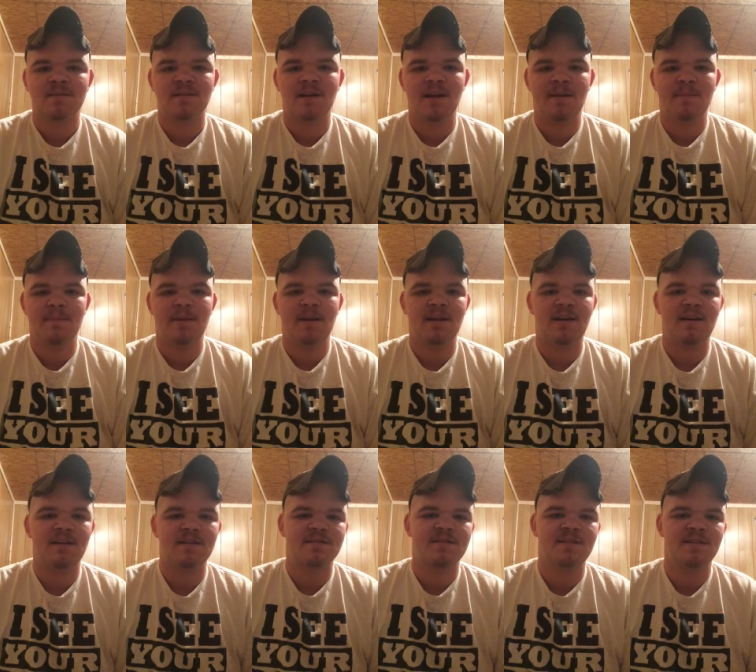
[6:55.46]
and me and
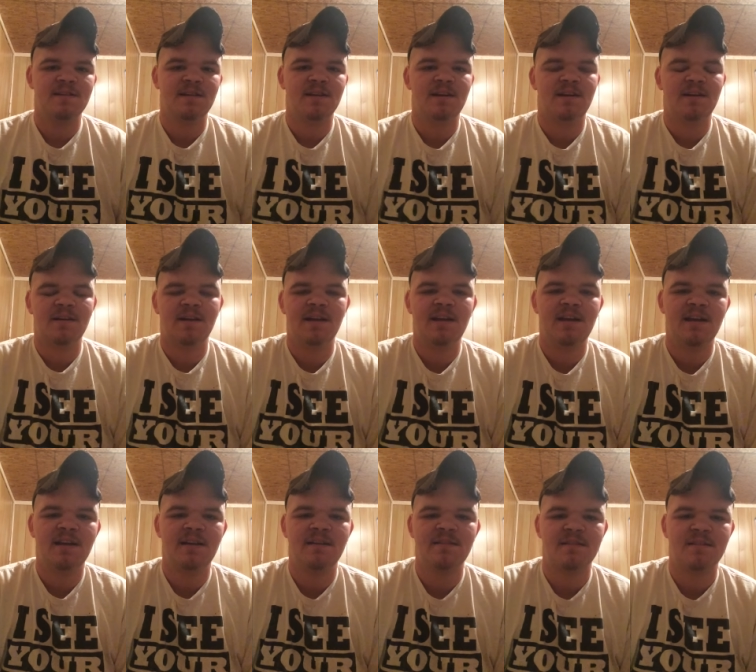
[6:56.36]
Austin, you know,
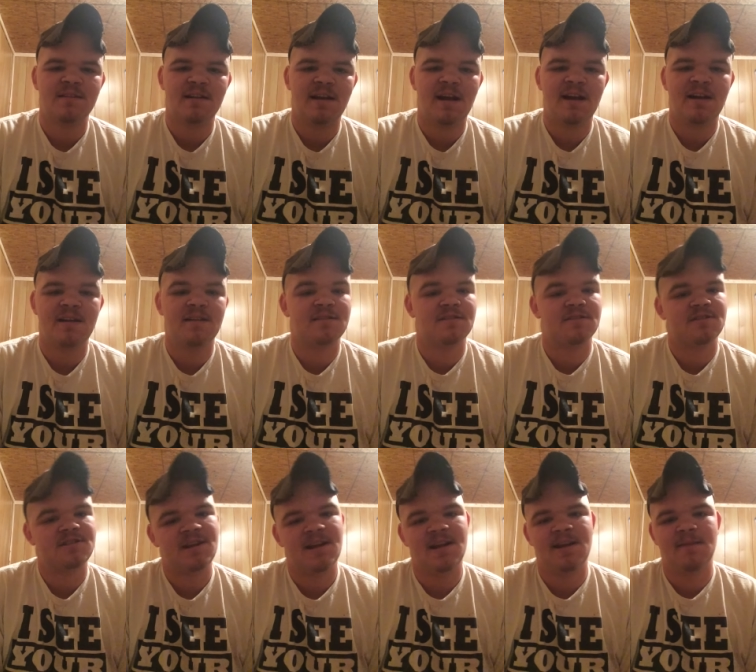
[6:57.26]
he under I
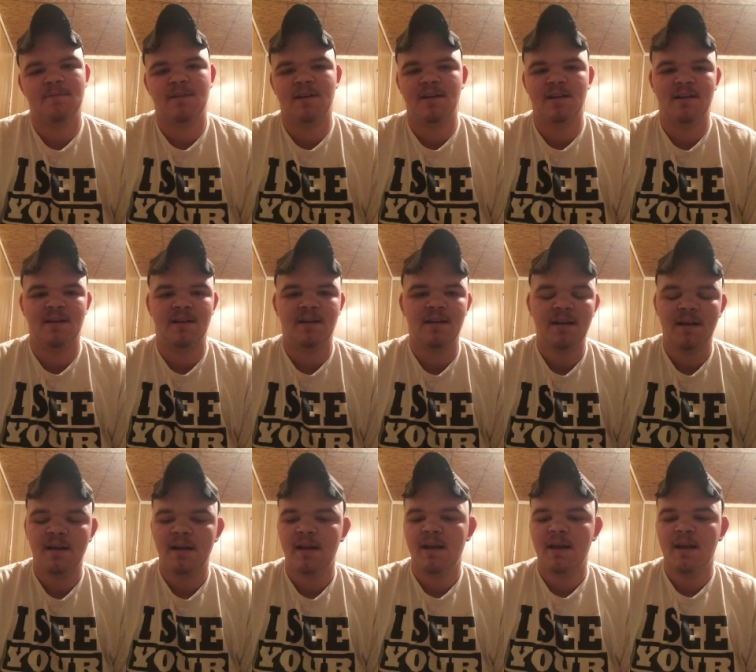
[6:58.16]
understand what
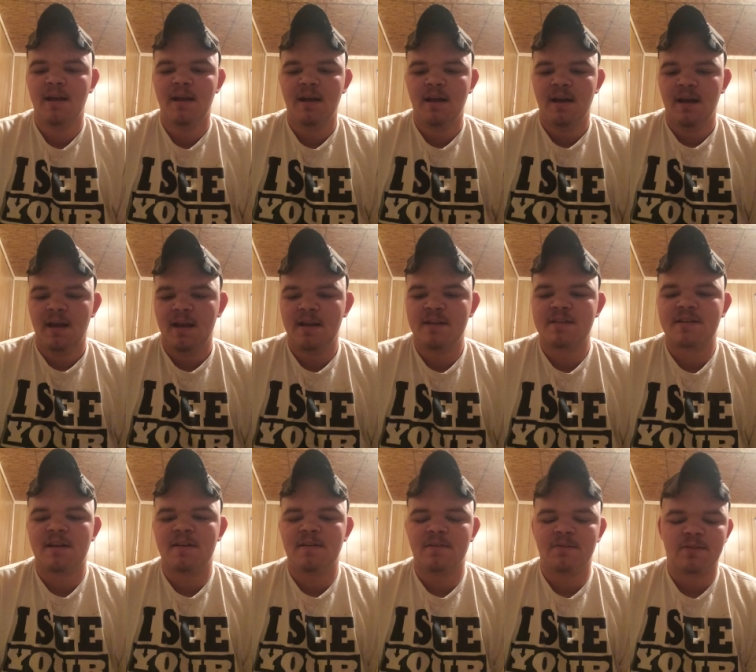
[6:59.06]
he's
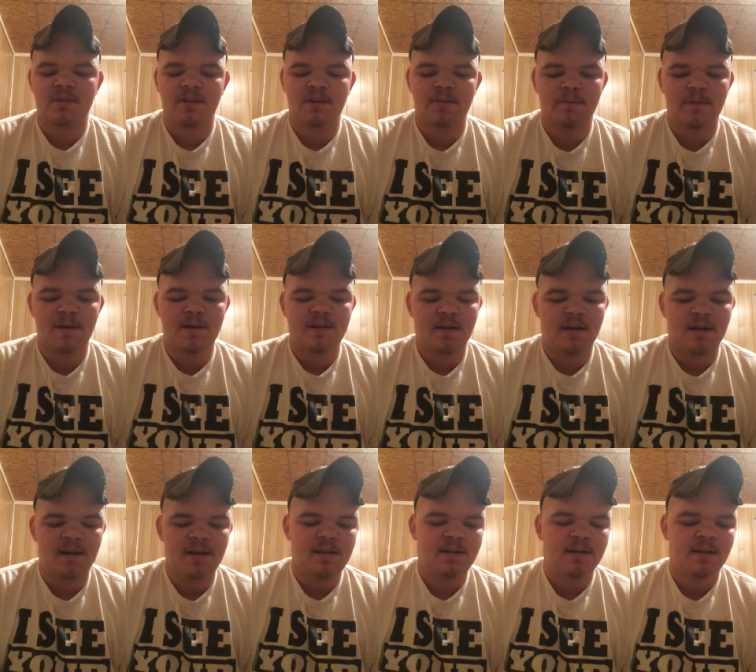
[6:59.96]
going through and
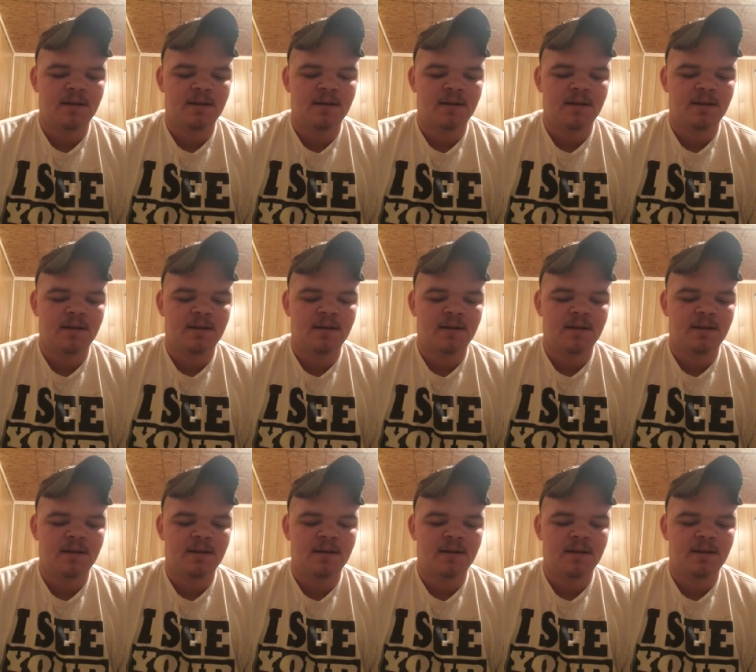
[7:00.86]
whatnot